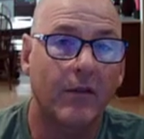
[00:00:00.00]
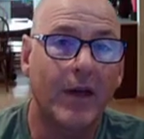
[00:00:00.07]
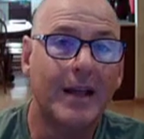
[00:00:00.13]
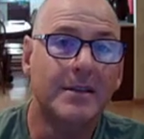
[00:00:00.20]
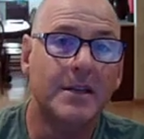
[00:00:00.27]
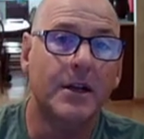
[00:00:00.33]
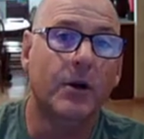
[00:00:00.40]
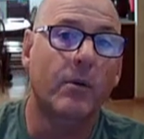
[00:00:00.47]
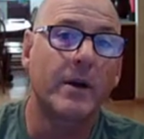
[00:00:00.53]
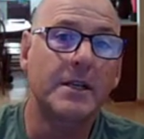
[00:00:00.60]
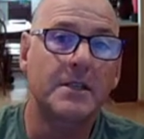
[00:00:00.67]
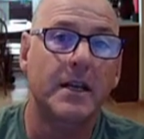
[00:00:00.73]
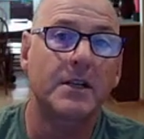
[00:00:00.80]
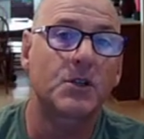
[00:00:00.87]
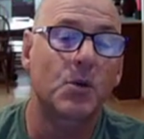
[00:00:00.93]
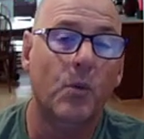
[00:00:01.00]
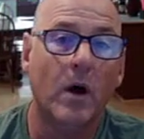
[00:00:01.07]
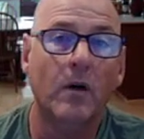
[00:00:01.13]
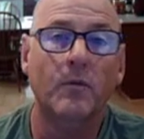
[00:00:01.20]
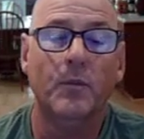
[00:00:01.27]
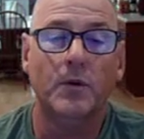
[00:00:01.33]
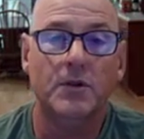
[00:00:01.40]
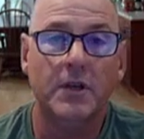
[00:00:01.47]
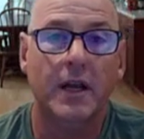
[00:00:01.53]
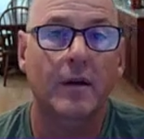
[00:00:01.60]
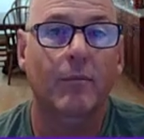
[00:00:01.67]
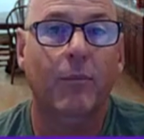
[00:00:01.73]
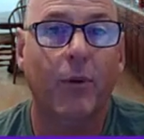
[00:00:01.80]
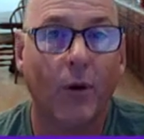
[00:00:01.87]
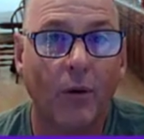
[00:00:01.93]
and that's increasing twelve
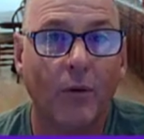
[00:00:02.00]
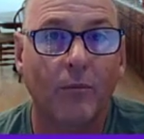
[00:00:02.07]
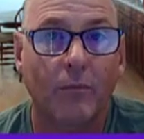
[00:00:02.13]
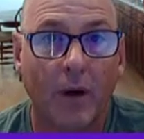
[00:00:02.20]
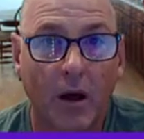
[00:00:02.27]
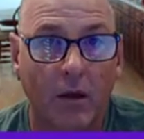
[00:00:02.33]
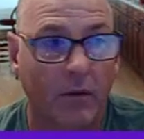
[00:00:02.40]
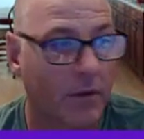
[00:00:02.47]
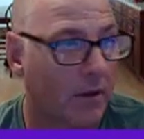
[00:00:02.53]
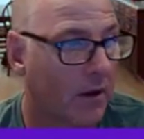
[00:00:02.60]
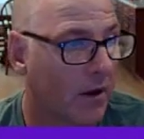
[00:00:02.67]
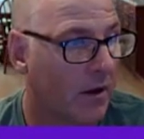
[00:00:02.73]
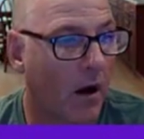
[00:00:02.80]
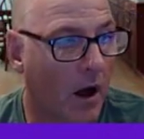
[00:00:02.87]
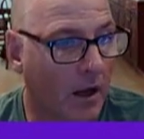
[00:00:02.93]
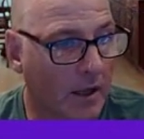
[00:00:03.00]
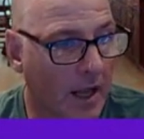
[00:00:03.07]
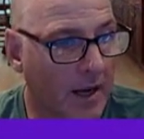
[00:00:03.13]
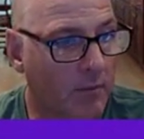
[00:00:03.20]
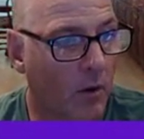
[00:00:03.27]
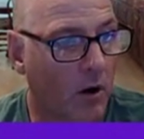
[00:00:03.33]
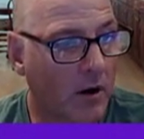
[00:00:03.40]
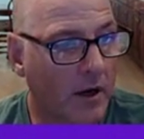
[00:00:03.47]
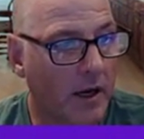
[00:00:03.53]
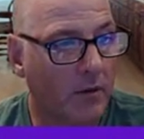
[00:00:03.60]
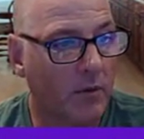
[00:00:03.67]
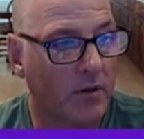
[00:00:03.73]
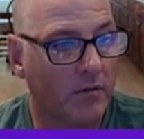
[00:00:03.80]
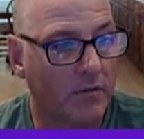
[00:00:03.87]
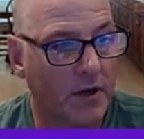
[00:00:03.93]
percent per month. Online
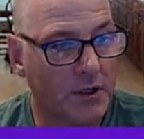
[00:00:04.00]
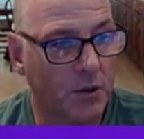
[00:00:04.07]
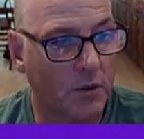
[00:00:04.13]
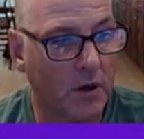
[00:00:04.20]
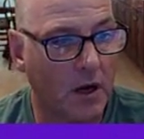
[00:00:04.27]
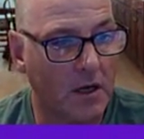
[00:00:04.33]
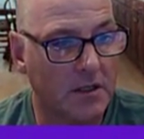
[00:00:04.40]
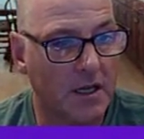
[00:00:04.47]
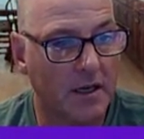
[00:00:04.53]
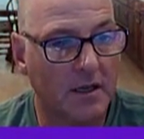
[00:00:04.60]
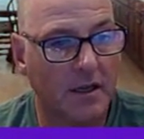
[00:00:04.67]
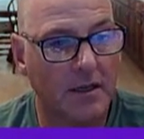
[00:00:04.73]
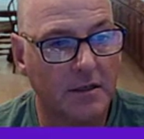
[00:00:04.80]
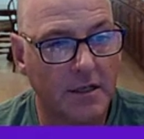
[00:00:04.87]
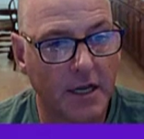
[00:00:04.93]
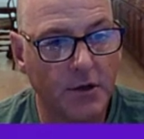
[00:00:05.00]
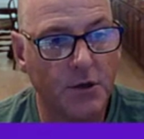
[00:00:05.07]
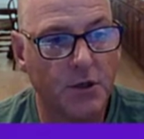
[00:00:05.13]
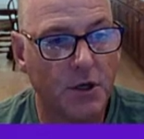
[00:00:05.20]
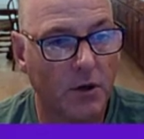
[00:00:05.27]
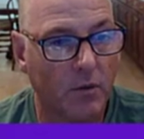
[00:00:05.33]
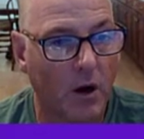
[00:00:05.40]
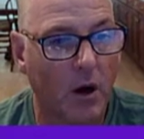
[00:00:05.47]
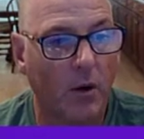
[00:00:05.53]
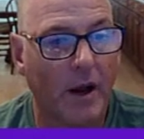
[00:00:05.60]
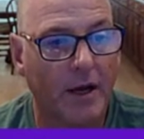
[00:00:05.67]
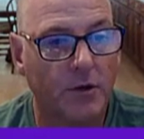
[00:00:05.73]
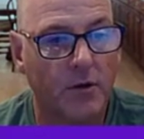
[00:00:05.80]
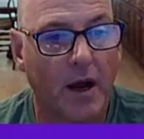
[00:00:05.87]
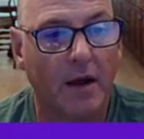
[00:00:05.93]
marketing with visual content continues to grow
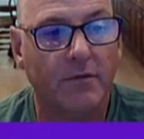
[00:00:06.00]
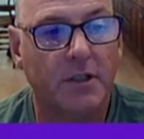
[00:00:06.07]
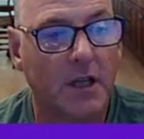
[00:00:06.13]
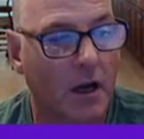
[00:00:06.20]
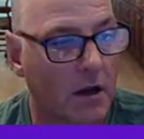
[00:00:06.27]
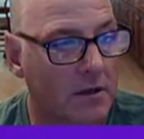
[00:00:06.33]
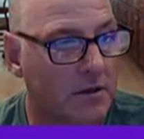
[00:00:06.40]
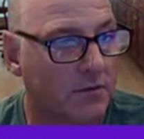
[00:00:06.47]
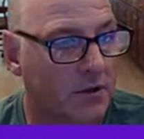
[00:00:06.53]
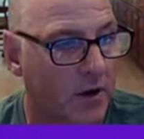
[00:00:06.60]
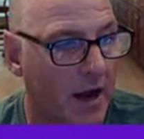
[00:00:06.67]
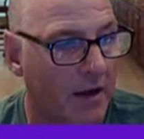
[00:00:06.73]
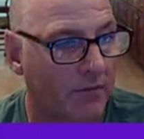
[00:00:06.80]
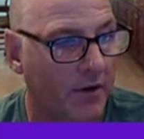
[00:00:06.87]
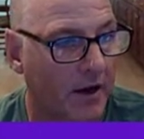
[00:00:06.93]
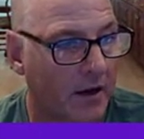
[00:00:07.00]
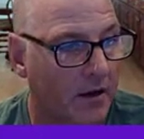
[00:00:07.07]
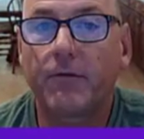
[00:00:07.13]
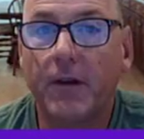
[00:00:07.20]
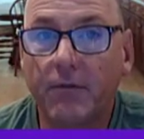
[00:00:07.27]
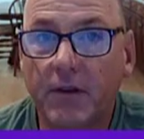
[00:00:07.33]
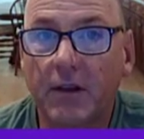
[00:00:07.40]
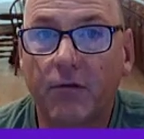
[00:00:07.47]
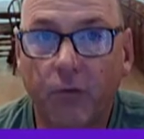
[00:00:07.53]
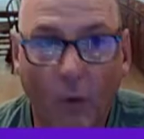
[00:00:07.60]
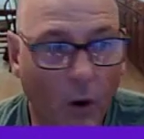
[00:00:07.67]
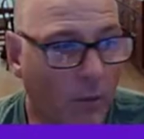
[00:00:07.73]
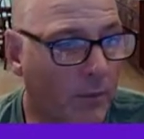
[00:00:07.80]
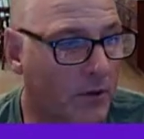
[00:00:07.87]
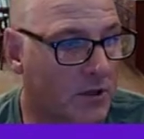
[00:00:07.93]
and drive tons of traffic.
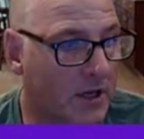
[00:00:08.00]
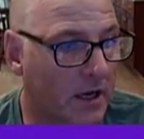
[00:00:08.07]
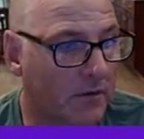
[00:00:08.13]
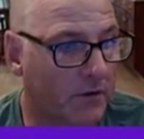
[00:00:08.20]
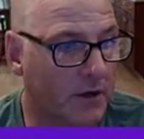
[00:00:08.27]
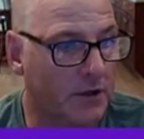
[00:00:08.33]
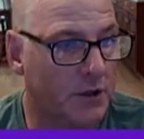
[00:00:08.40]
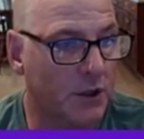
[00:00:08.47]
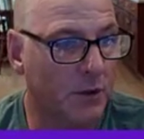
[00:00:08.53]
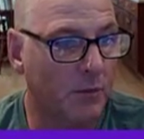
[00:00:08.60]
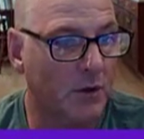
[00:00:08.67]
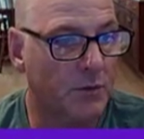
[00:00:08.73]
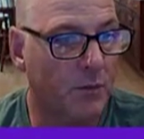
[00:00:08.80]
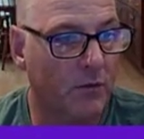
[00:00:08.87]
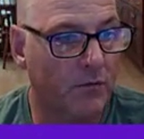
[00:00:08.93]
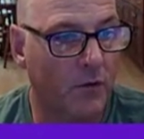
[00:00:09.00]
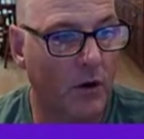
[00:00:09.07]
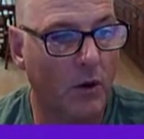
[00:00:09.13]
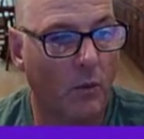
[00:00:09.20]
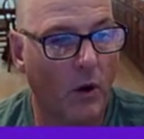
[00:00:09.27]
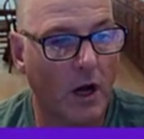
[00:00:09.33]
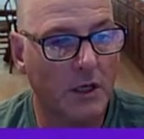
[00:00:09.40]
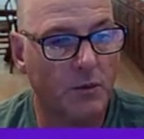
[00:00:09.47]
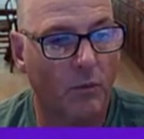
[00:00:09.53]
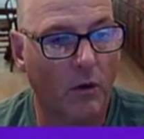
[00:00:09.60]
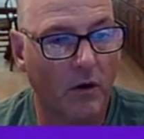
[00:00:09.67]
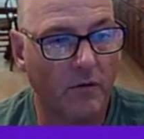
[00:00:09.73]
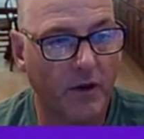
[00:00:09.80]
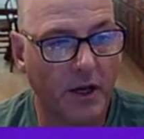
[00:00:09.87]
fifty-four percent of consumers prefer to watch more